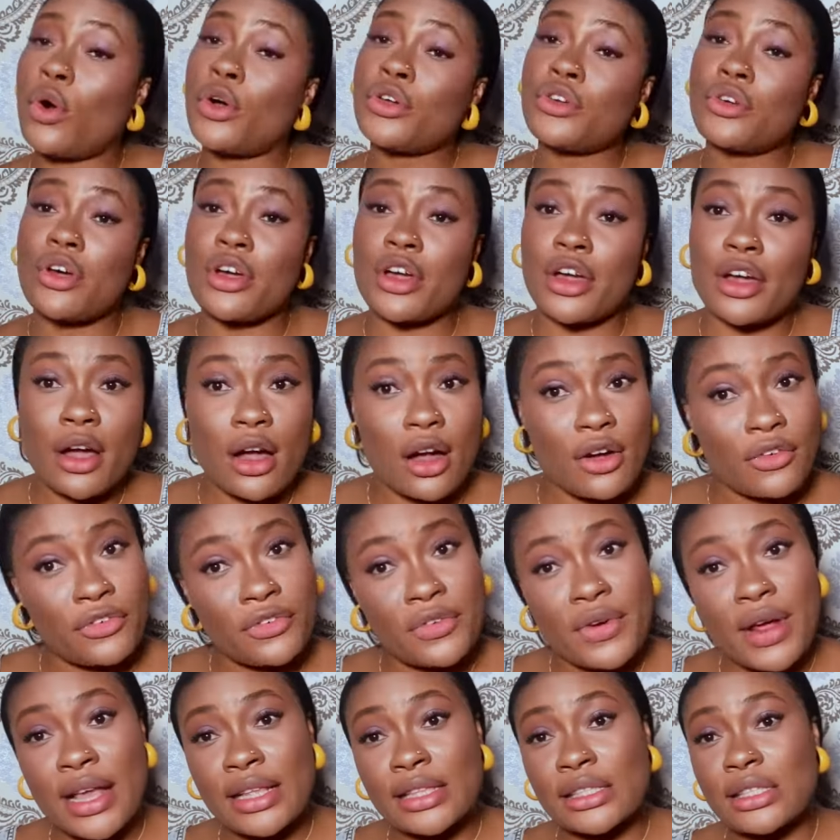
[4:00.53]
or your
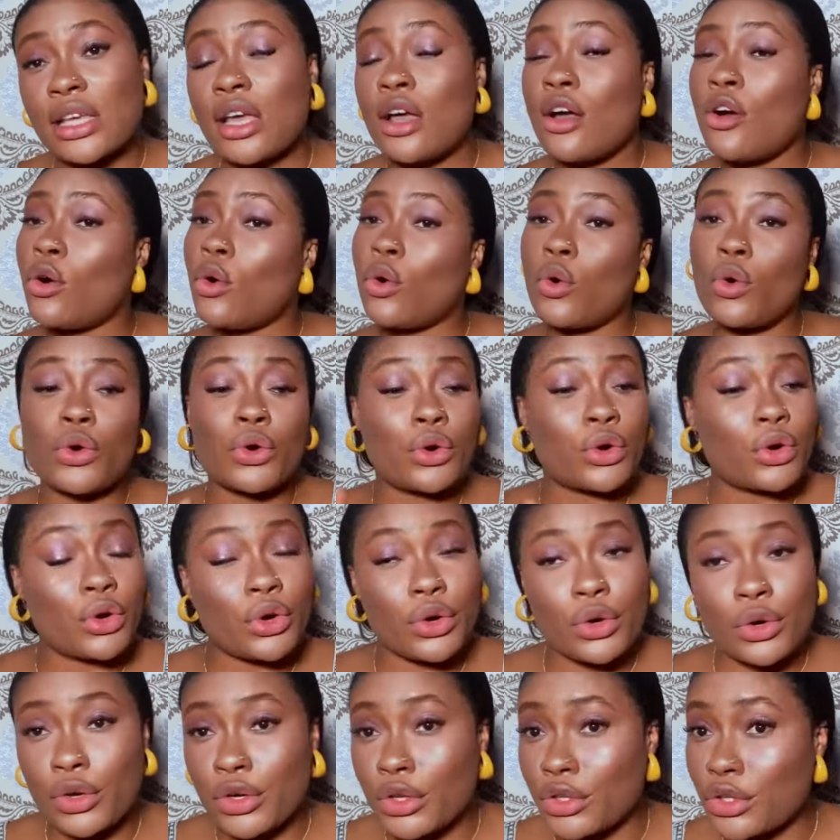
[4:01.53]
girlfriend
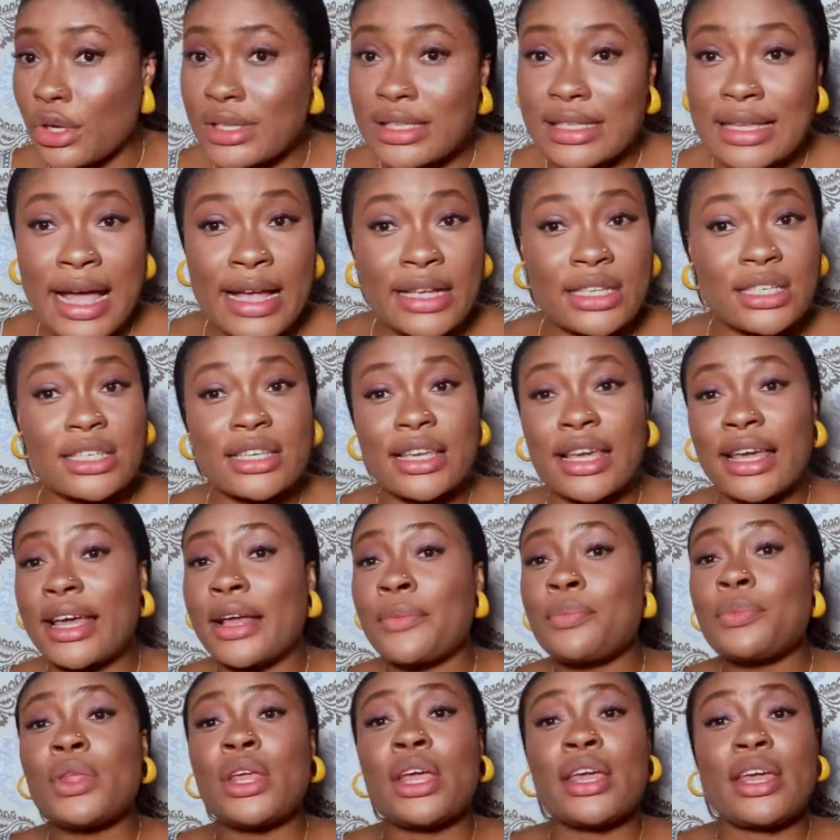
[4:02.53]
or your side chick